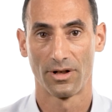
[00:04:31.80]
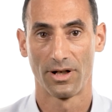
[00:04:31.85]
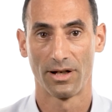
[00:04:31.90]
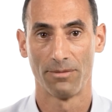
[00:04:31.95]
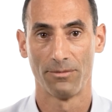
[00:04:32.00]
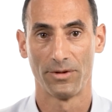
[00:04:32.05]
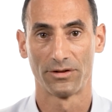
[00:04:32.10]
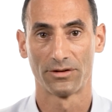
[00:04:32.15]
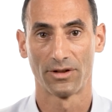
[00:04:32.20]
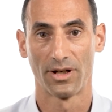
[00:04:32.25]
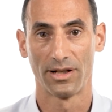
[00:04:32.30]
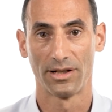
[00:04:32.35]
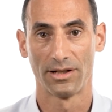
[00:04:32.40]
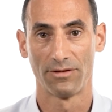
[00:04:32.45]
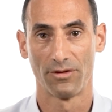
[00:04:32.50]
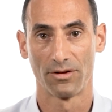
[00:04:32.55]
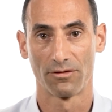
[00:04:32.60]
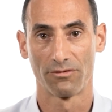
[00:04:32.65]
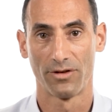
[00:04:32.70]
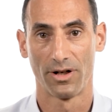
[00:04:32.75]
I am the
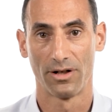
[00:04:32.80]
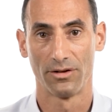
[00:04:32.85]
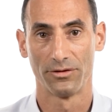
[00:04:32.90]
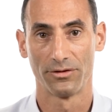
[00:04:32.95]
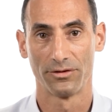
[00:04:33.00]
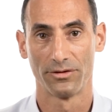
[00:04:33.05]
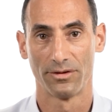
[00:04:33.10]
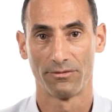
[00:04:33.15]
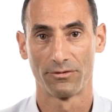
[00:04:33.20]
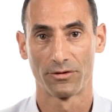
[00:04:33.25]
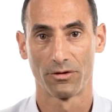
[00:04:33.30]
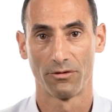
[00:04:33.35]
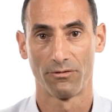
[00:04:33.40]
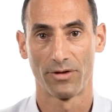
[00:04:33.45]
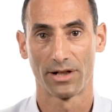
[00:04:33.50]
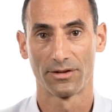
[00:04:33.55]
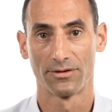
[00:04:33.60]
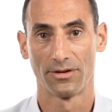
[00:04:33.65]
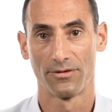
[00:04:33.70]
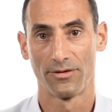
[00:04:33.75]
scientific founder of
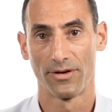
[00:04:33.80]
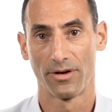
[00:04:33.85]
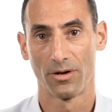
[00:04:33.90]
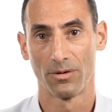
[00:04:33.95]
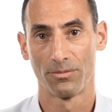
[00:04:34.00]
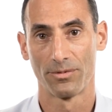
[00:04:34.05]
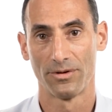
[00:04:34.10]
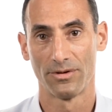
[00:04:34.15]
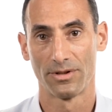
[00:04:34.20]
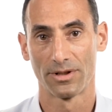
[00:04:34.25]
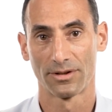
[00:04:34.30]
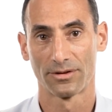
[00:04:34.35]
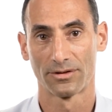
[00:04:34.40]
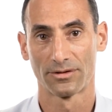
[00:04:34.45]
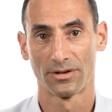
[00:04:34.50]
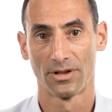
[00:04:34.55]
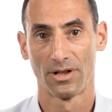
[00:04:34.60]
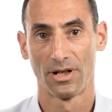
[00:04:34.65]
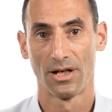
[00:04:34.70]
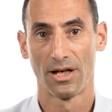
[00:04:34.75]
Trevecta
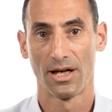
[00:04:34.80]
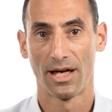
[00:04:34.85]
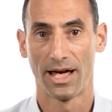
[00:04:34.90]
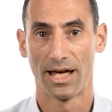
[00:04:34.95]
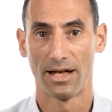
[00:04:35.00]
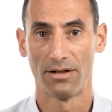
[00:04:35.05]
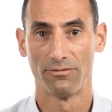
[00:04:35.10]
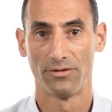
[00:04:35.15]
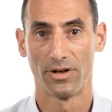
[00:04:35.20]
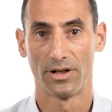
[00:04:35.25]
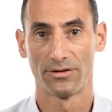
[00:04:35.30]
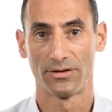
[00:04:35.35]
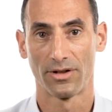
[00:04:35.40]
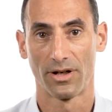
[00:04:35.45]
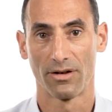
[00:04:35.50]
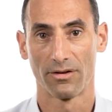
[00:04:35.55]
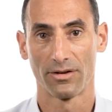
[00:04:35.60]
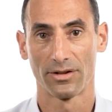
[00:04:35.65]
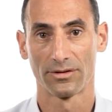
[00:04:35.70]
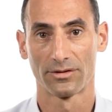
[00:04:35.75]
Therapeutics and
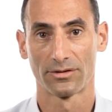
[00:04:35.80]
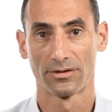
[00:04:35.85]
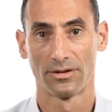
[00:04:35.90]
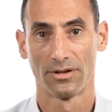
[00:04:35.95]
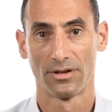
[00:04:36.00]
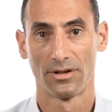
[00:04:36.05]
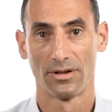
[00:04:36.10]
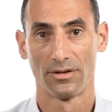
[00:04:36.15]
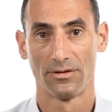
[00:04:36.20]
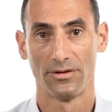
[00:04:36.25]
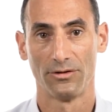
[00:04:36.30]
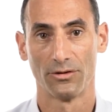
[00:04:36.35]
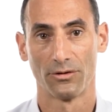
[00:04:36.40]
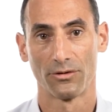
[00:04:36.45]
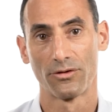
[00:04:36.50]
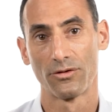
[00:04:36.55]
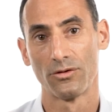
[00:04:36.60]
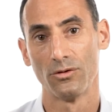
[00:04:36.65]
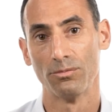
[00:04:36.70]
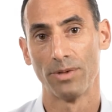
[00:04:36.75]
Vonteris. These are
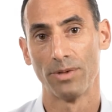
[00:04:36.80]
two